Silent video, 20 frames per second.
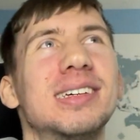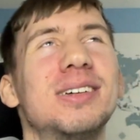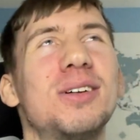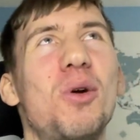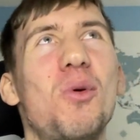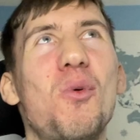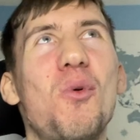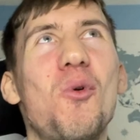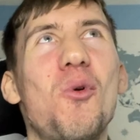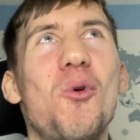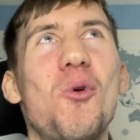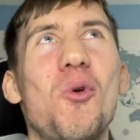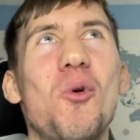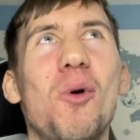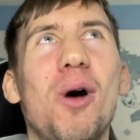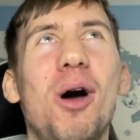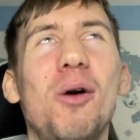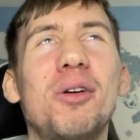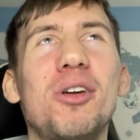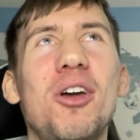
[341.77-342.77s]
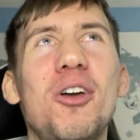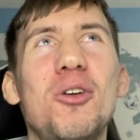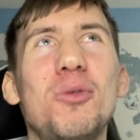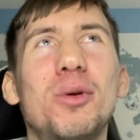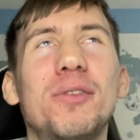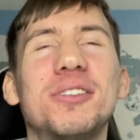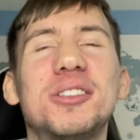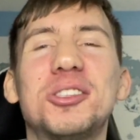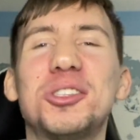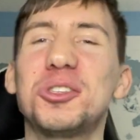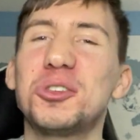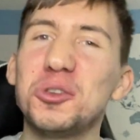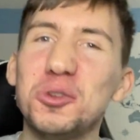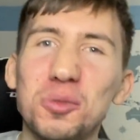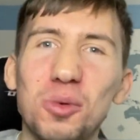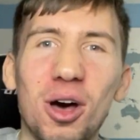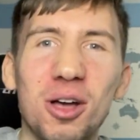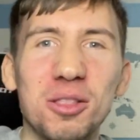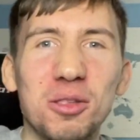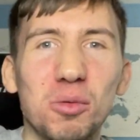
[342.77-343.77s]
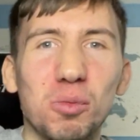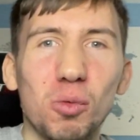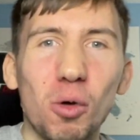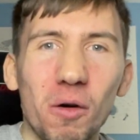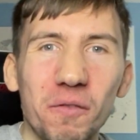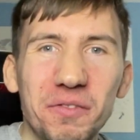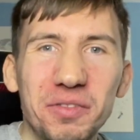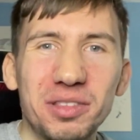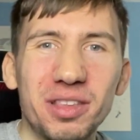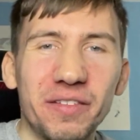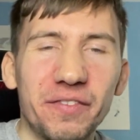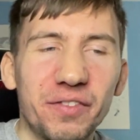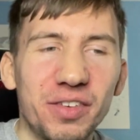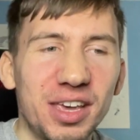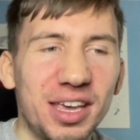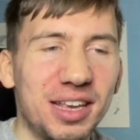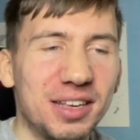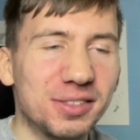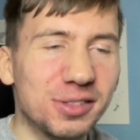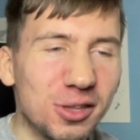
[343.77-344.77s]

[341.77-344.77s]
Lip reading: I'll go with a 2-1 Watford defeat.